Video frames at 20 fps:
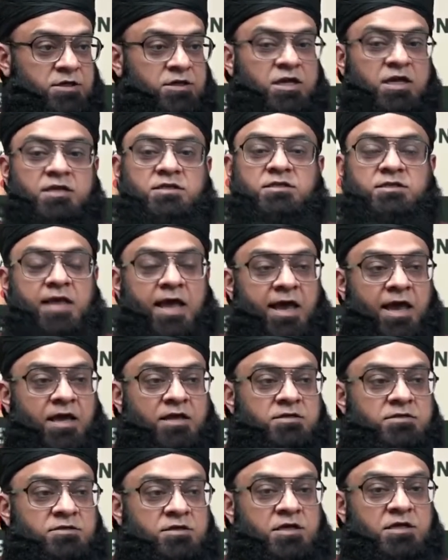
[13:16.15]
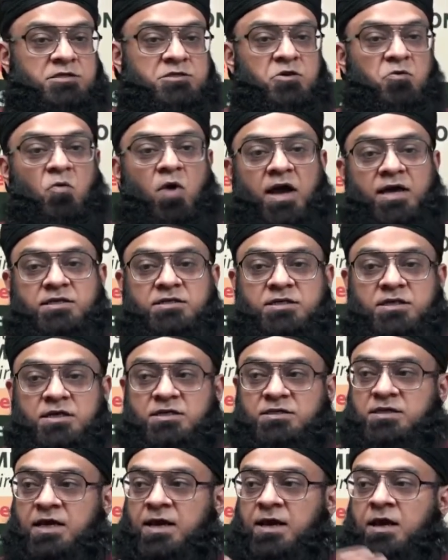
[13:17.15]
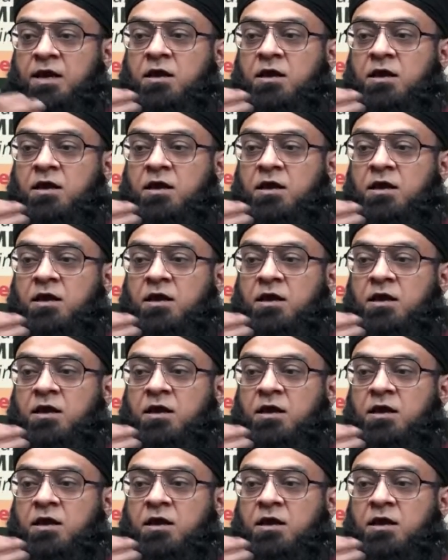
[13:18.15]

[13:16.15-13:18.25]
These things, these devices,